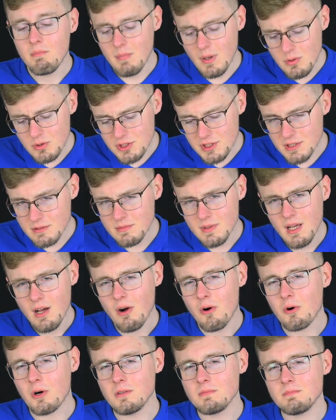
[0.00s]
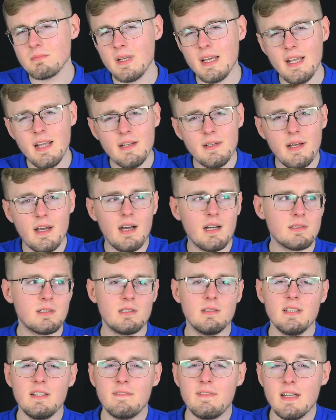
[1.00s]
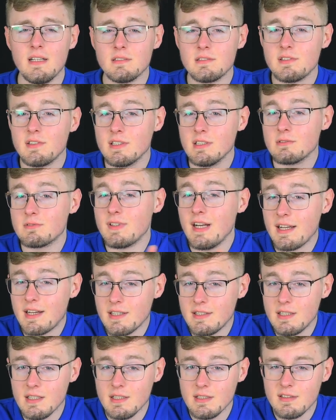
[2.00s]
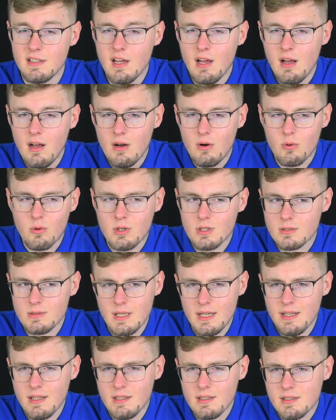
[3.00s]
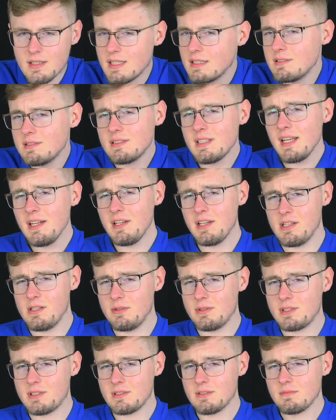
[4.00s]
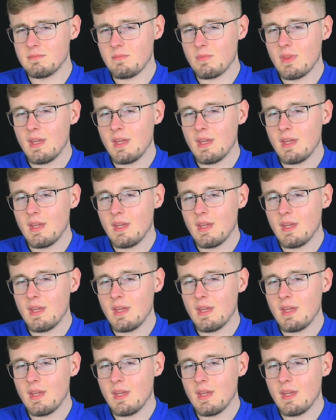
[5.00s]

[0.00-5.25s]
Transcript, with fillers: motion or any other event-triggered recording or a continuous.